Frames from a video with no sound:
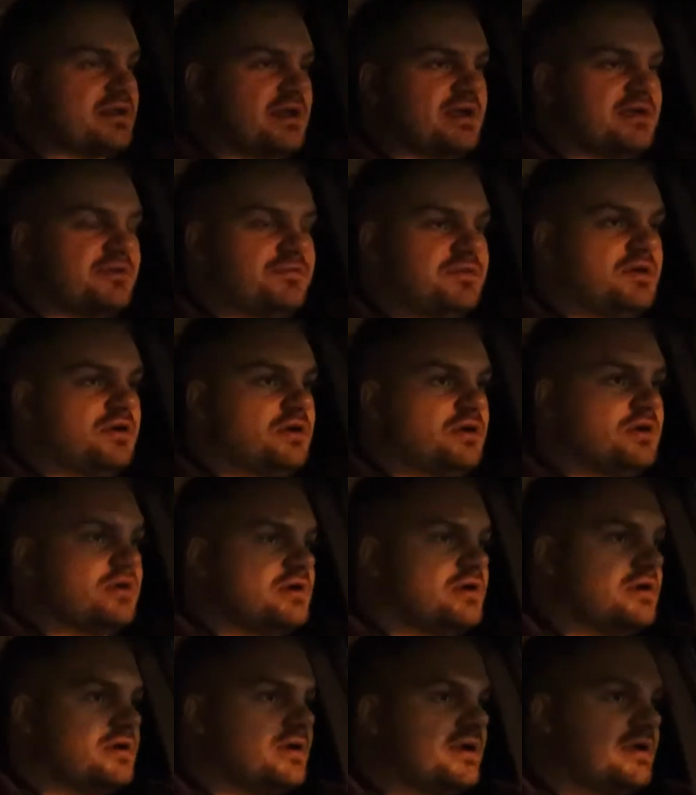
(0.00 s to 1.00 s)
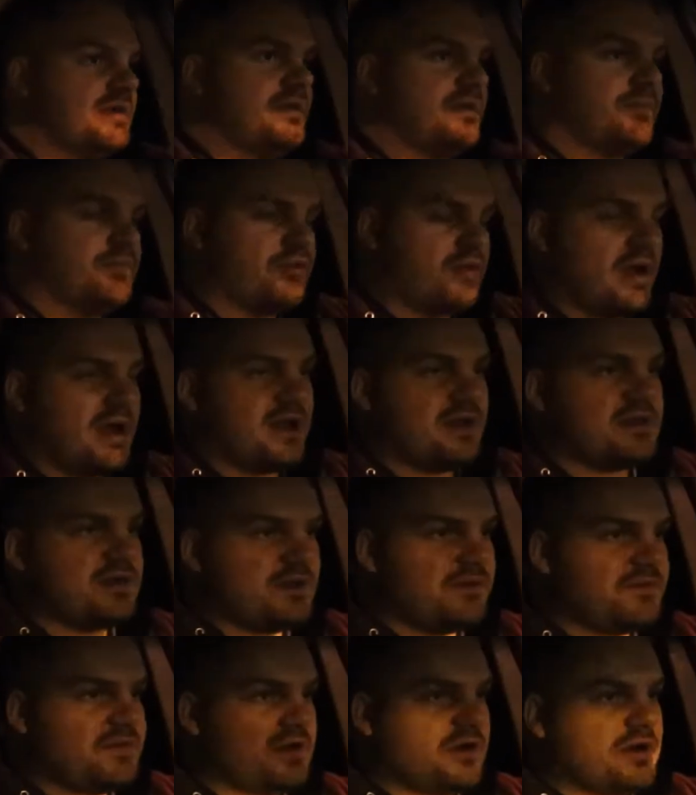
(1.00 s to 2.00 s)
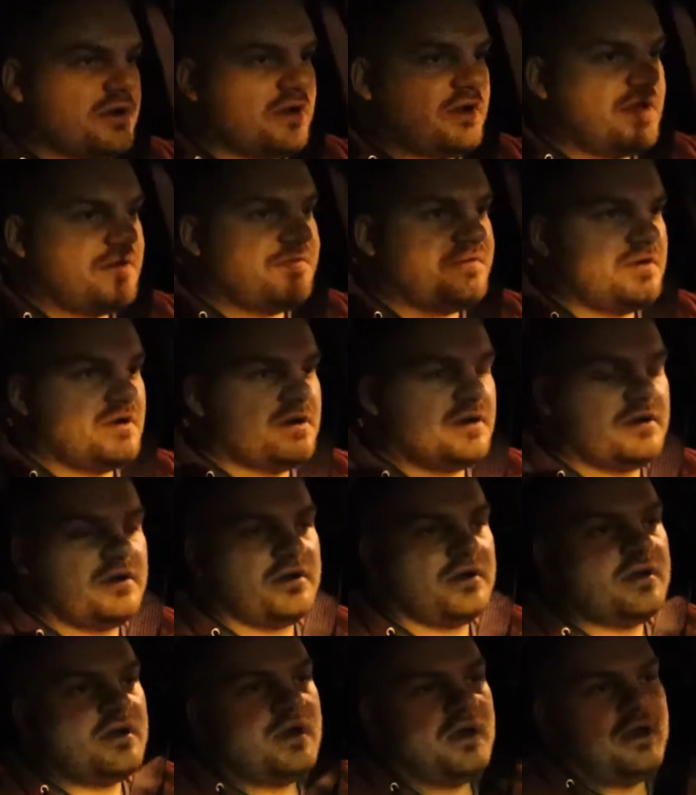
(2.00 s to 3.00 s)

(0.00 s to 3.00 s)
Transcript: like if you're the breads, if you're if you're